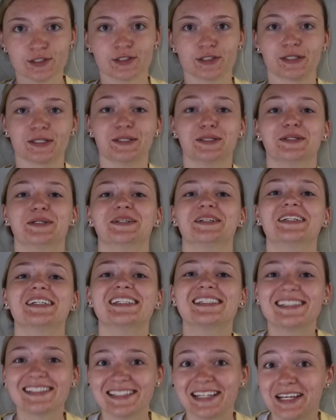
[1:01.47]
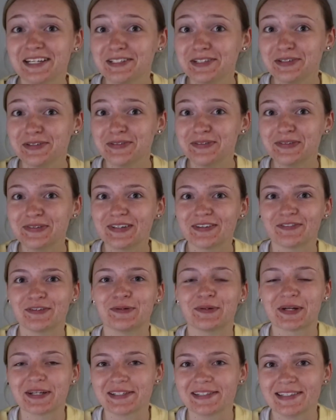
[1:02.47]
So stay tuned if you
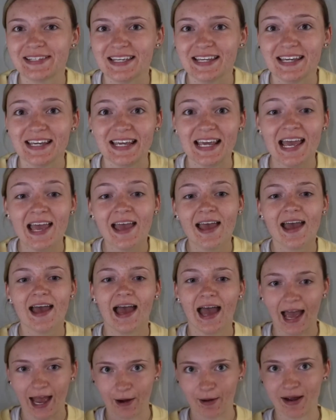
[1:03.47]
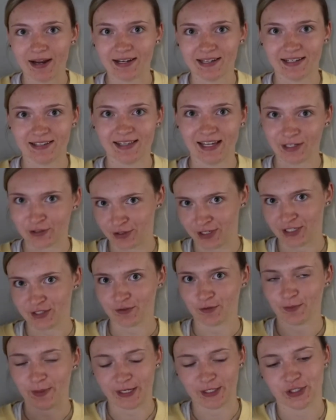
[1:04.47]
want to see how I did that
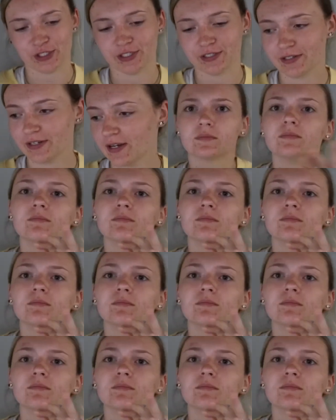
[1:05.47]
transformation.